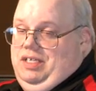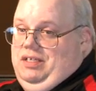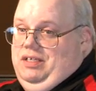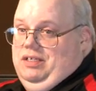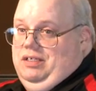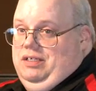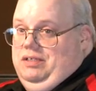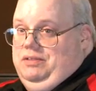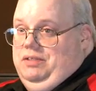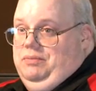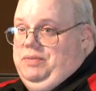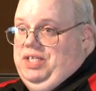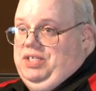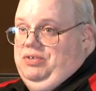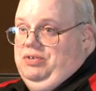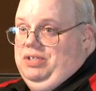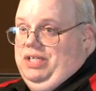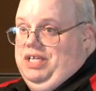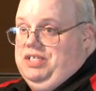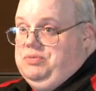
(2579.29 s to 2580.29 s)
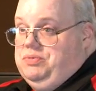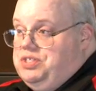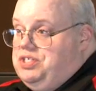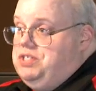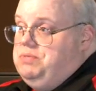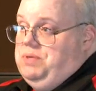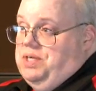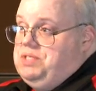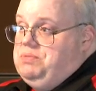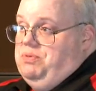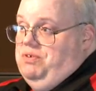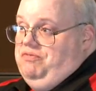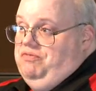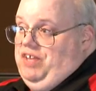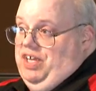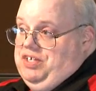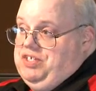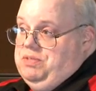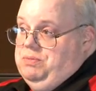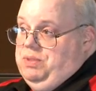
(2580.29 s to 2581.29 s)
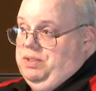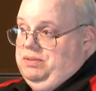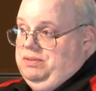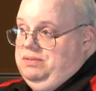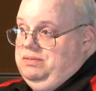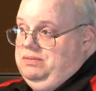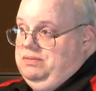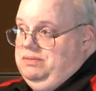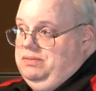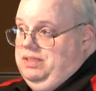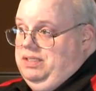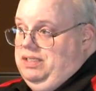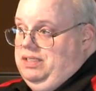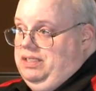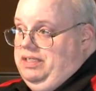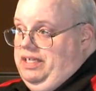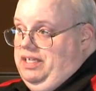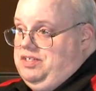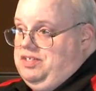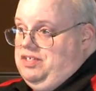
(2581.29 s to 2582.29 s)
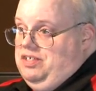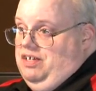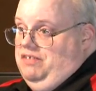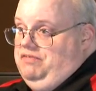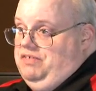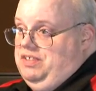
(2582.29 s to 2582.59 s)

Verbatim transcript: the, uh, the menu class, which is much more flexible uh, and stuff.